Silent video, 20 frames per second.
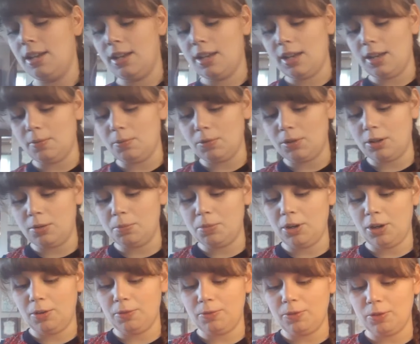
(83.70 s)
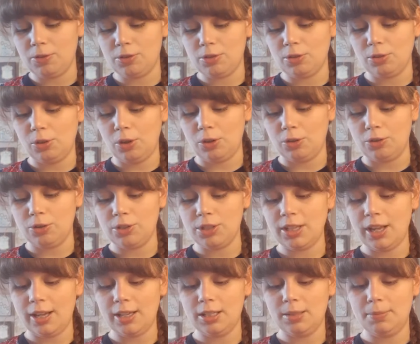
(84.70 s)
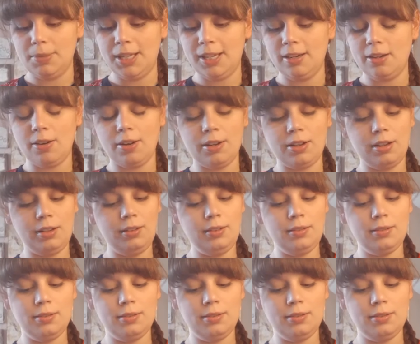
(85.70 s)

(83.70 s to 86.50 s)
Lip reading: And we're going to put our first large size bead on.